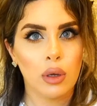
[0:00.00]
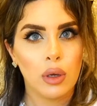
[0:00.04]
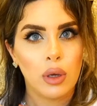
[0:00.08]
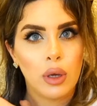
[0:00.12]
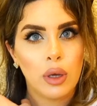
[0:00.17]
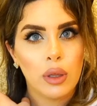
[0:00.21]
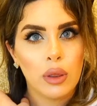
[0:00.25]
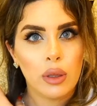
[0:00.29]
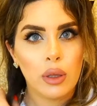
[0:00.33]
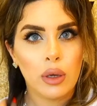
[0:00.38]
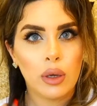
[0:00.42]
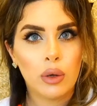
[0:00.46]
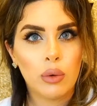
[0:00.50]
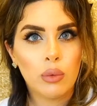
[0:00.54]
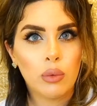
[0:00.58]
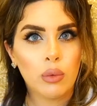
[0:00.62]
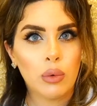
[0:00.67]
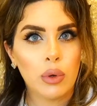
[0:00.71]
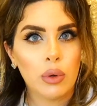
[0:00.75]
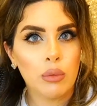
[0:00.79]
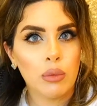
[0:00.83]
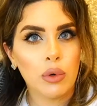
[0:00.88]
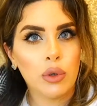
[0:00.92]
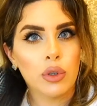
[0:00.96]
And then
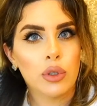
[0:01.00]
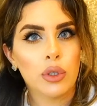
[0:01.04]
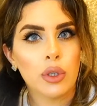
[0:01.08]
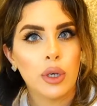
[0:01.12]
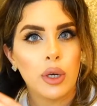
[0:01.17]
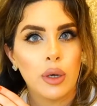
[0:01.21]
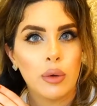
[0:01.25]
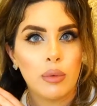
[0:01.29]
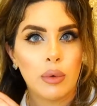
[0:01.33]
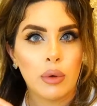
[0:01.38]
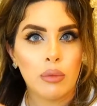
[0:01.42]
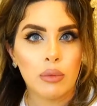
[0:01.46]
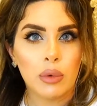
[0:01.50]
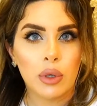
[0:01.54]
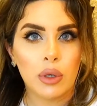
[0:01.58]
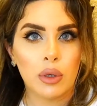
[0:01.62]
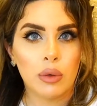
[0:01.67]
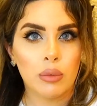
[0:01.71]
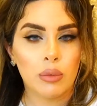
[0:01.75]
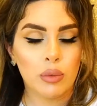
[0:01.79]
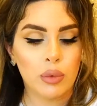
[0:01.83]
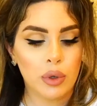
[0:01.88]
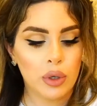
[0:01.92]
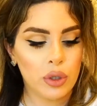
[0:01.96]
one more time, I'm
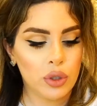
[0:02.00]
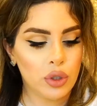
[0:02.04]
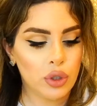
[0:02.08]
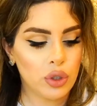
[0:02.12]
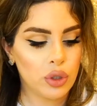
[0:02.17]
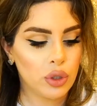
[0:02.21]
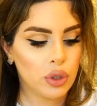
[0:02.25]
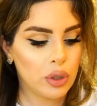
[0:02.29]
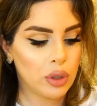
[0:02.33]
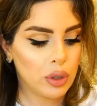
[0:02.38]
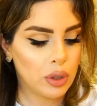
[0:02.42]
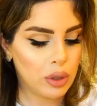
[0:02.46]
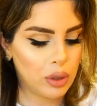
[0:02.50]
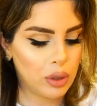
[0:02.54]
gonna brush.